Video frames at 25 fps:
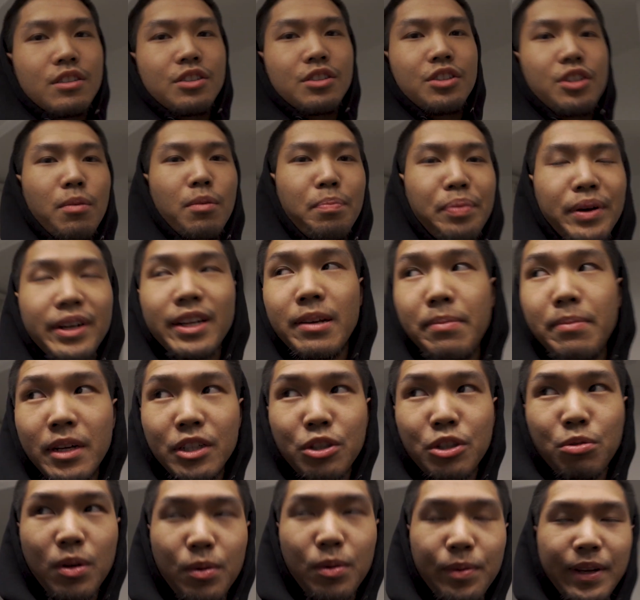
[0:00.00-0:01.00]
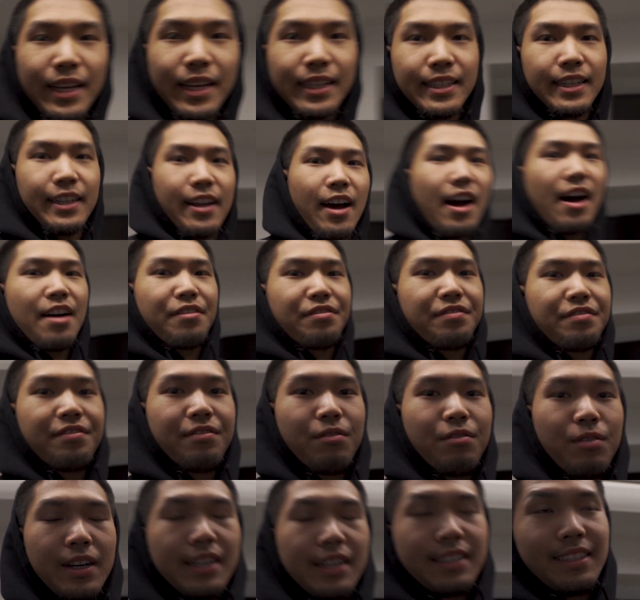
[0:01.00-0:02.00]
So pretty much where we ended off
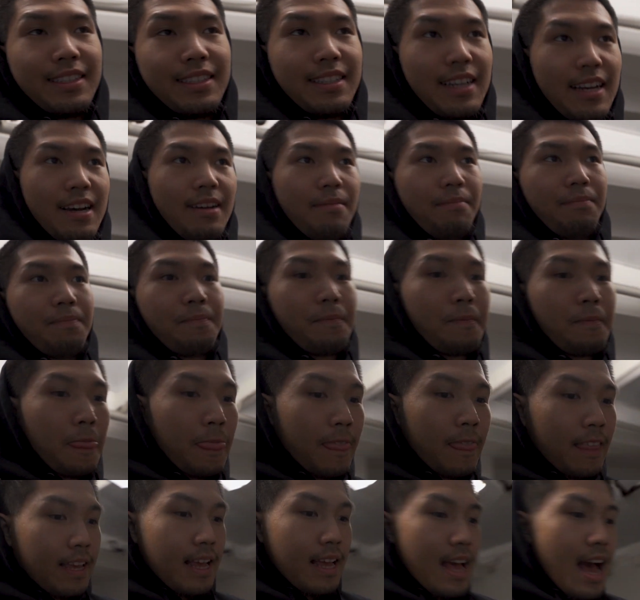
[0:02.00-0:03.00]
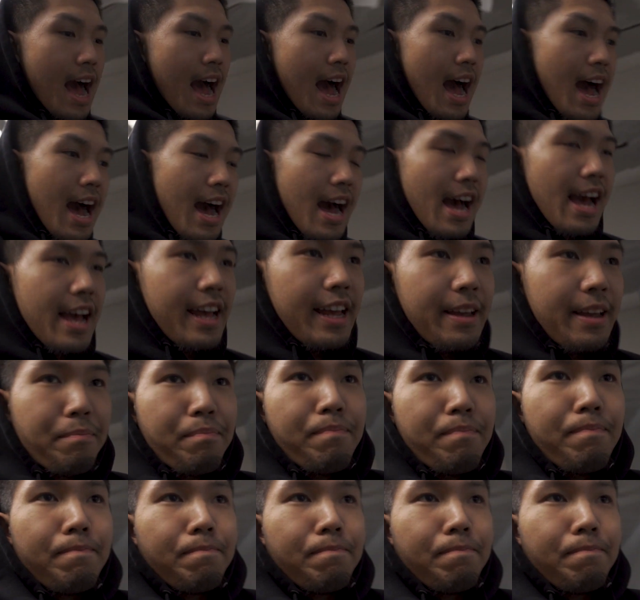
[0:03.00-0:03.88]
was I